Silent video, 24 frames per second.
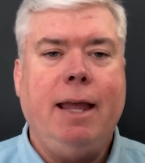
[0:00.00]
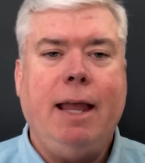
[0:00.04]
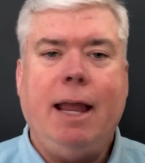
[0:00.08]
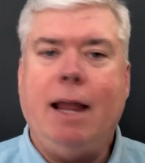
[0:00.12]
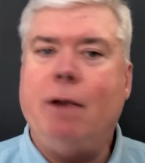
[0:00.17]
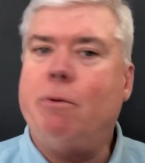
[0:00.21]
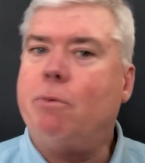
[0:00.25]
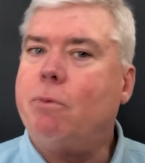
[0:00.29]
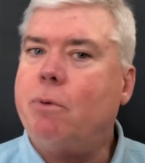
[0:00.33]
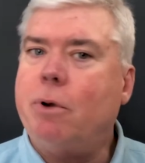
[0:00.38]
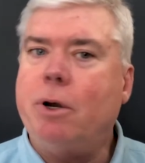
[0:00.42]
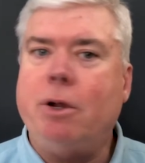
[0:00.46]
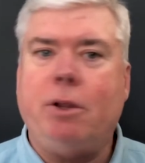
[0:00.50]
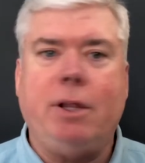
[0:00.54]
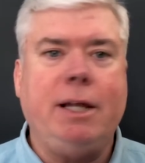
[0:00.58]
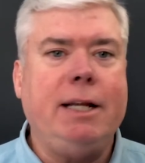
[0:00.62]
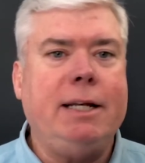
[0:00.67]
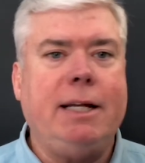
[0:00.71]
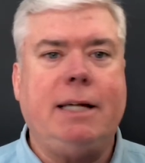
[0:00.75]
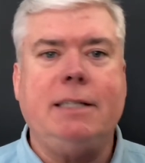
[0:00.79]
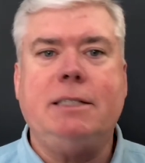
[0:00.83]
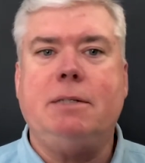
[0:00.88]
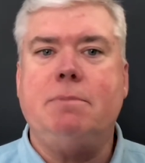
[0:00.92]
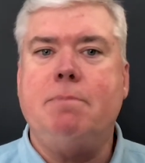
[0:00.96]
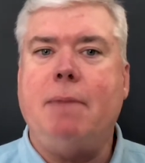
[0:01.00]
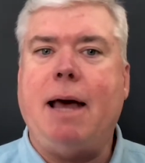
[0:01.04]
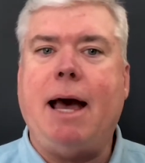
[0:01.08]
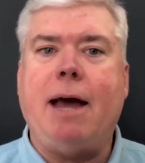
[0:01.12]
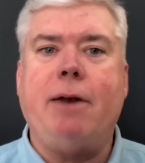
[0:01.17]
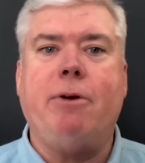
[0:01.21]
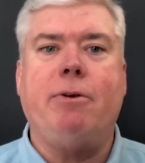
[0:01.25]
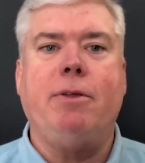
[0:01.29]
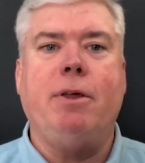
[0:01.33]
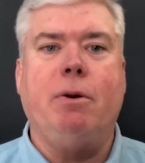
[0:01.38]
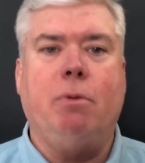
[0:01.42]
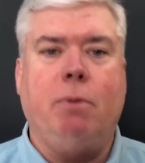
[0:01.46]
It really doesn't
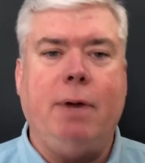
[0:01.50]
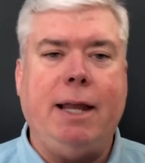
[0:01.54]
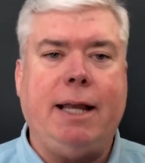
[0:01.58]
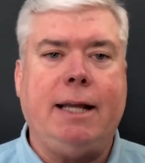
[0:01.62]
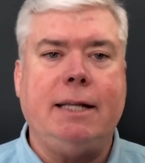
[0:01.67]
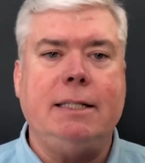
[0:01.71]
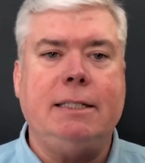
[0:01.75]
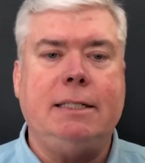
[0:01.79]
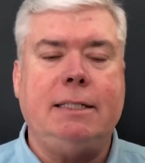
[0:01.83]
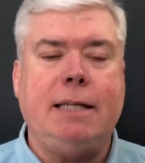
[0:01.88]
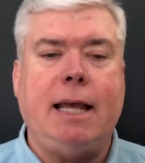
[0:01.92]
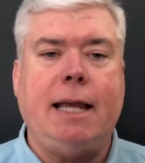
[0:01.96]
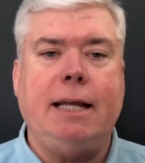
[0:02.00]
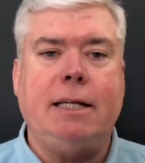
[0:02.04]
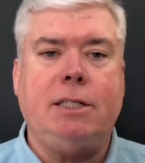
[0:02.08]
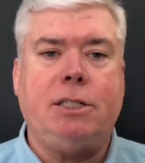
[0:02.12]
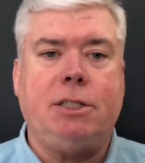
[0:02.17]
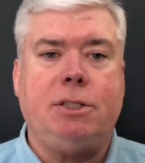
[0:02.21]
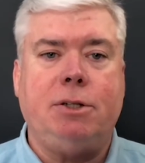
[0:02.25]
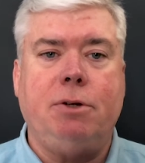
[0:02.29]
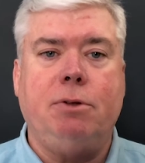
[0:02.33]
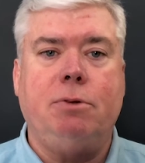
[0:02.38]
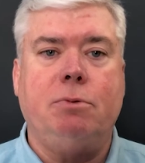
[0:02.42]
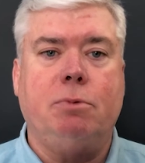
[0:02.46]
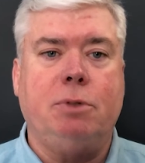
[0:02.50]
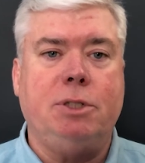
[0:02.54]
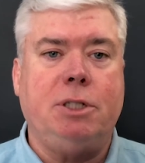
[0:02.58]
matter that we can say a student